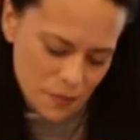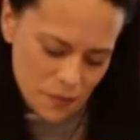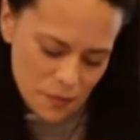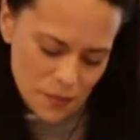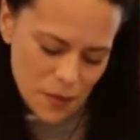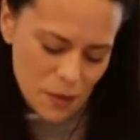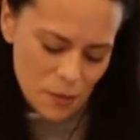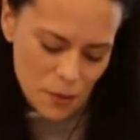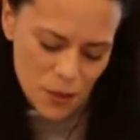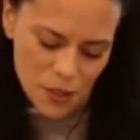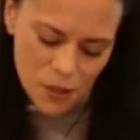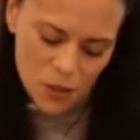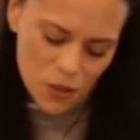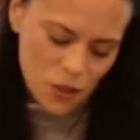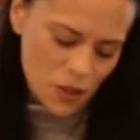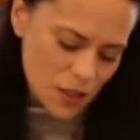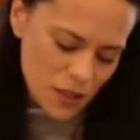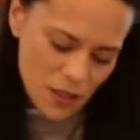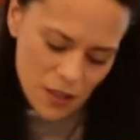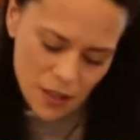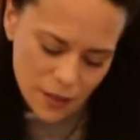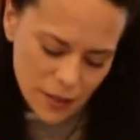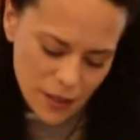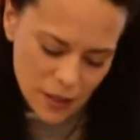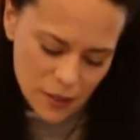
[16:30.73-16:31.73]
Maybe it's just
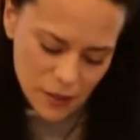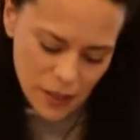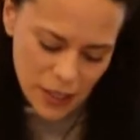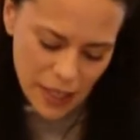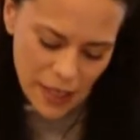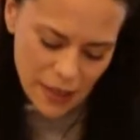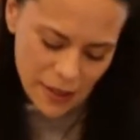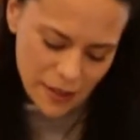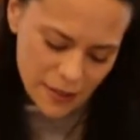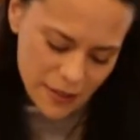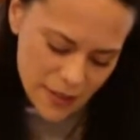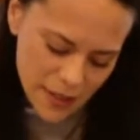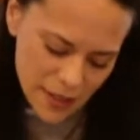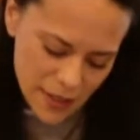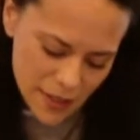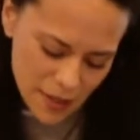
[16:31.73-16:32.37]
the little cans.